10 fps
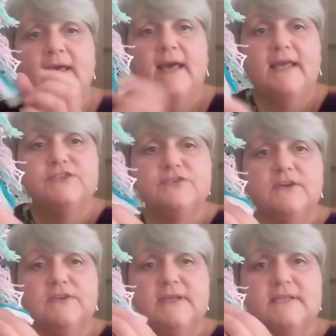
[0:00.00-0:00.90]
it's
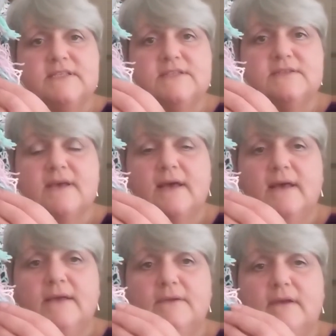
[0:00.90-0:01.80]
not it's uh,
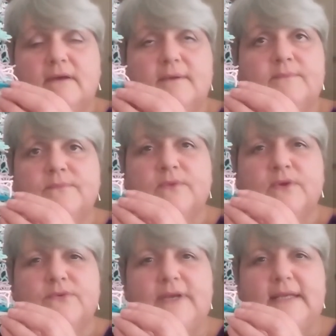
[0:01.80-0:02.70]
uh, um, not
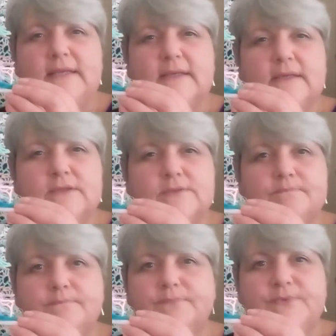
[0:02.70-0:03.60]
really as
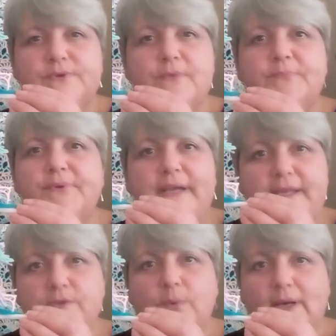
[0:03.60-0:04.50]
you know
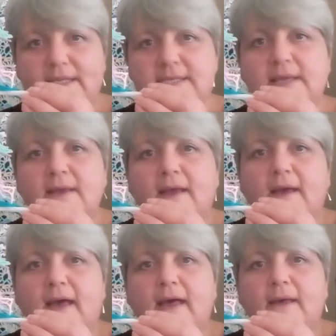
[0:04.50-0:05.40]
brilliant white
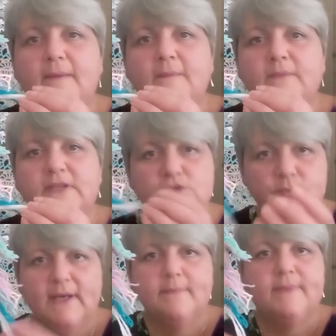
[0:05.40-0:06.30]
um, it's
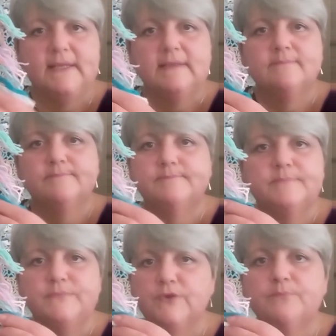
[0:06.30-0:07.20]
white but
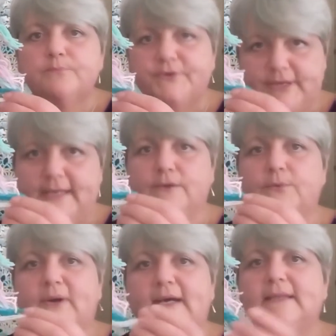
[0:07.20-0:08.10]
not brilliant
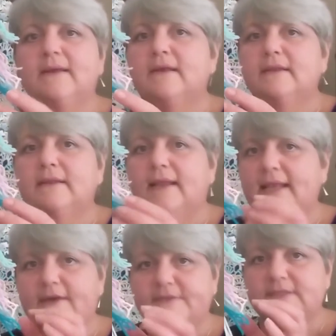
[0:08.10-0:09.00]
white and I
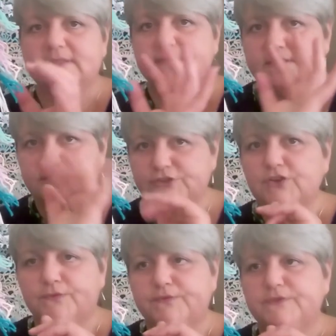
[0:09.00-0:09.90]
love it it's a
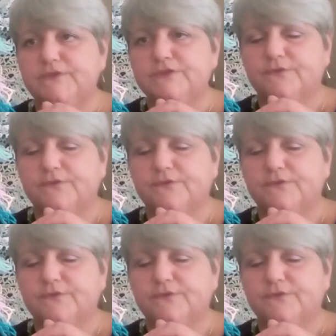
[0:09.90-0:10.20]
soft soft